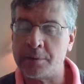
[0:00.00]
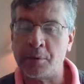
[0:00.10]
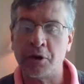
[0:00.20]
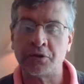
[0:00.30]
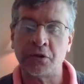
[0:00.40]
it
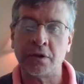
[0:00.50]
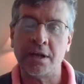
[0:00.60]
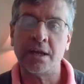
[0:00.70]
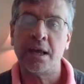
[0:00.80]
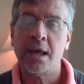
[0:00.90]

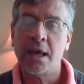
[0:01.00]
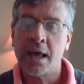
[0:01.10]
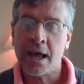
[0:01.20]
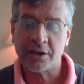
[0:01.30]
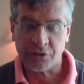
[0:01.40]
personally
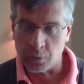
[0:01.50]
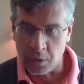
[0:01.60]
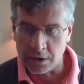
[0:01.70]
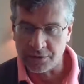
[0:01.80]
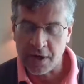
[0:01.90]
as the
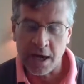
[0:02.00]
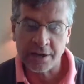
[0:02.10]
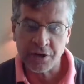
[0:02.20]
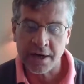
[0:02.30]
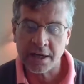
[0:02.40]
will of
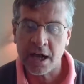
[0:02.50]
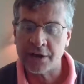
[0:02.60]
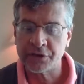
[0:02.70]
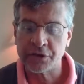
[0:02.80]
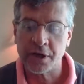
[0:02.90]
God, trying to
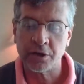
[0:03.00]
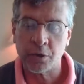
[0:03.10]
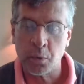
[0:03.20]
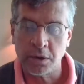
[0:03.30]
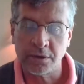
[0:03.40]
concentrate on
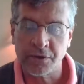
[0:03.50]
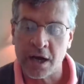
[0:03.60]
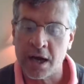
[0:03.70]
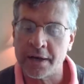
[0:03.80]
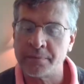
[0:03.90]
the will of
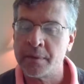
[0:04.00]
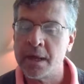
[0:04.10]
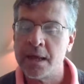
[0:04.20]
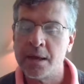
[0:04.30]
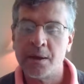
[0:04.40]
God,
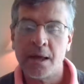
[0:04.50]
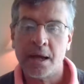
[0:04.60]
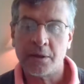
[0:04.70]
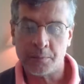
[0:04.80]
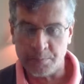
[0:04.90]

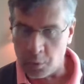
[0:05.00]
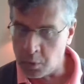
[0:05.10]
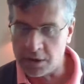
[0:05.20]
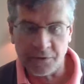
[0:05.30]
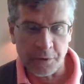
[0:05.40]
the
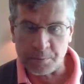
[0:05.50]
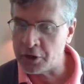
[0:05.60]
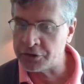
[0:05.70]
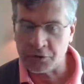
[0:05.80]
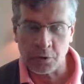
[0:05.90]
will of the
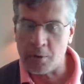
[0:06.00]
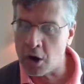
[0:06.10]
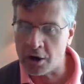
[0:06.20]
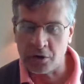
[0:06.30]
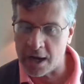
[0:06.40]
personal
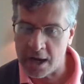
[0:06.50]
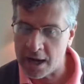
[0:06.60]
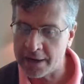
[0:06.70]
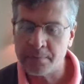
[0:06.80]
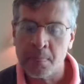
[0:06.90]
moral
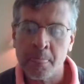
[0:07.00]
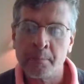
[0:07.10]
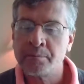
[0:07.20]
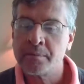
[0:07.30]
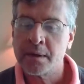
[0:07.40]
God,
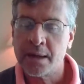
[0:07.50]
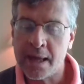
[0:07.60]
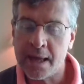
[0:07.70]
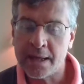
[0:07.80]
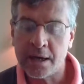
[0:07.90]

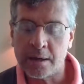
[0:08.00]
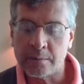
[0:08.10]
and